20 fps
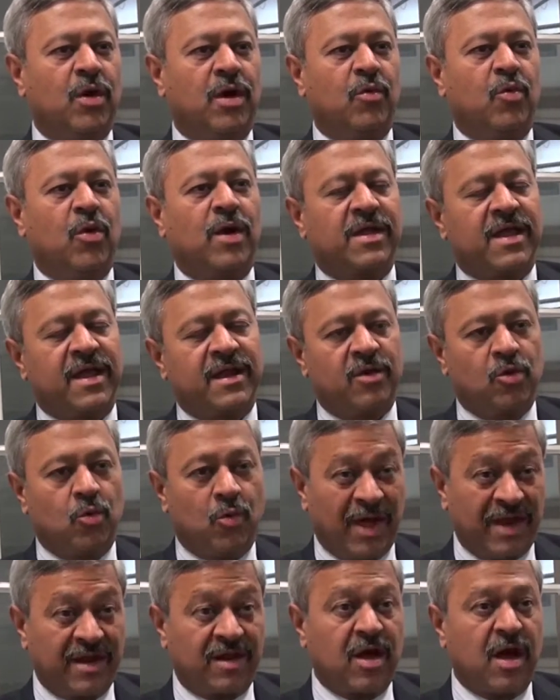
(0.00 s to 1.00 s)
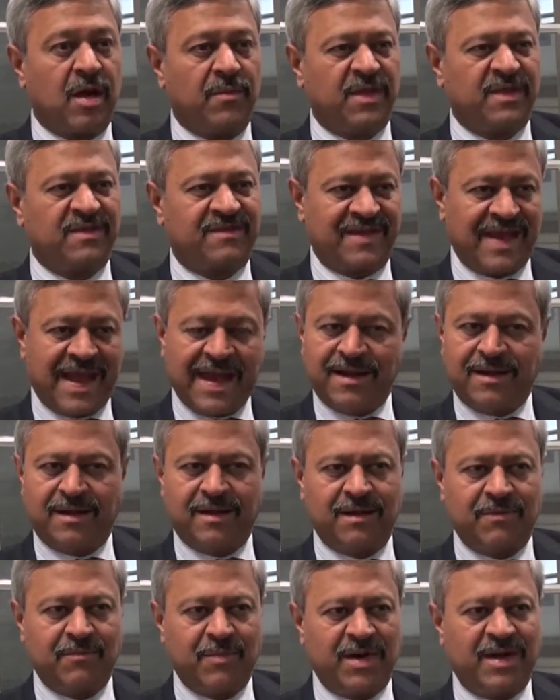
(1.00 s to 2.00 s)
working to one common
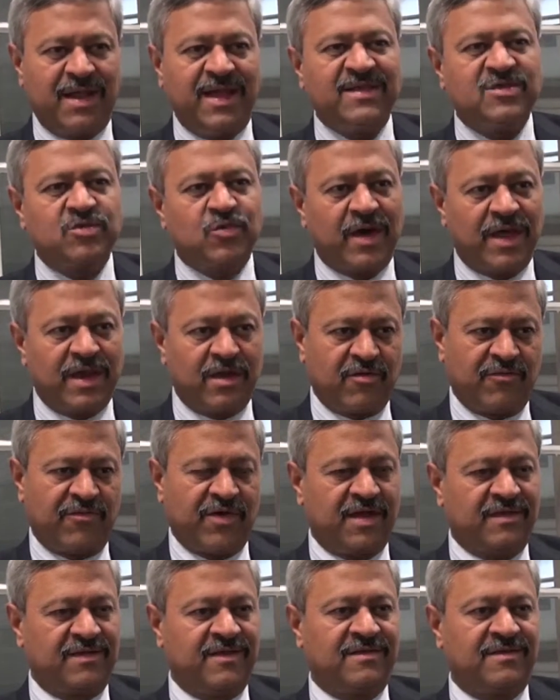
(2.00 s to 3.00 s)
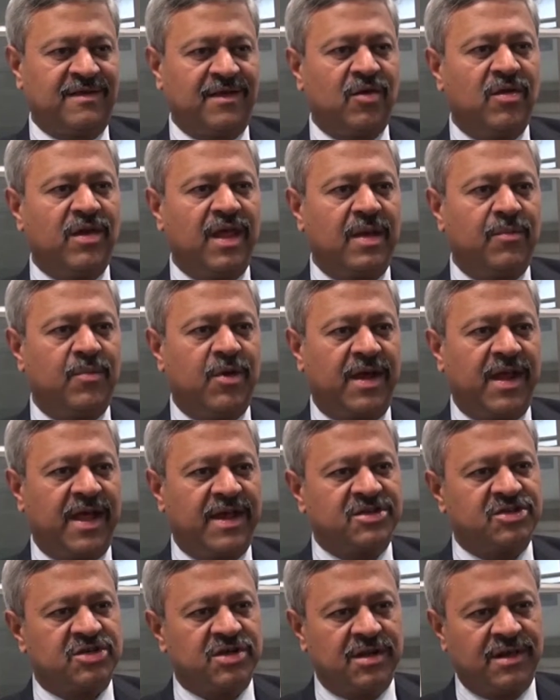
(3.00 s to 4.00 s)
standard, but each one of us has a unique
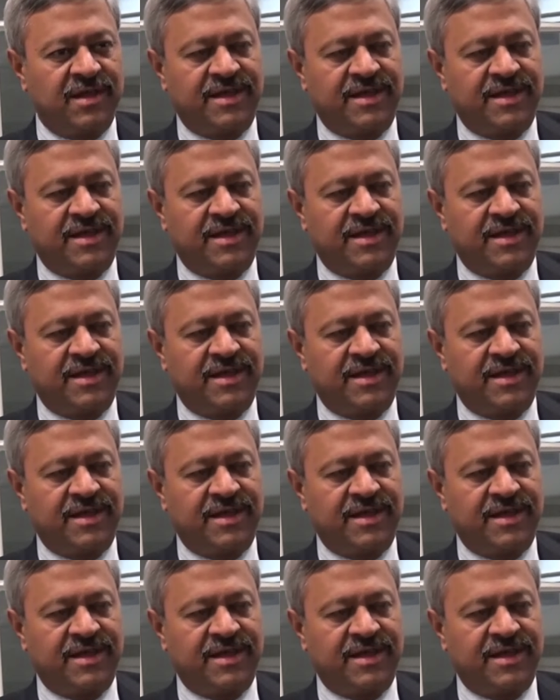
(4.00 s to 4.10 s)
potential,